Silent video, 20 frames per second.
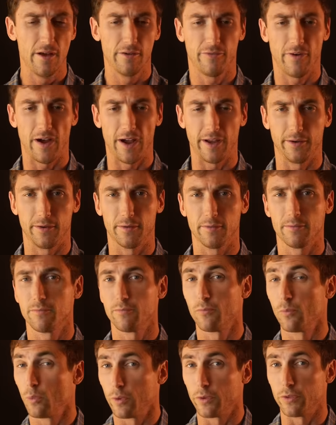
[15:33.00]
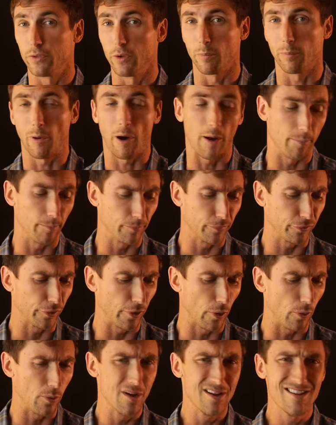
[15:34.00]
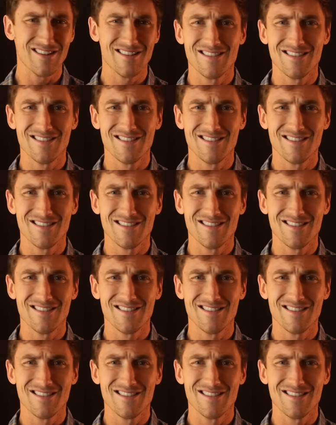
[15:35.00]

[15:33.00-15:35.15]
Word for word: fine with no problem. So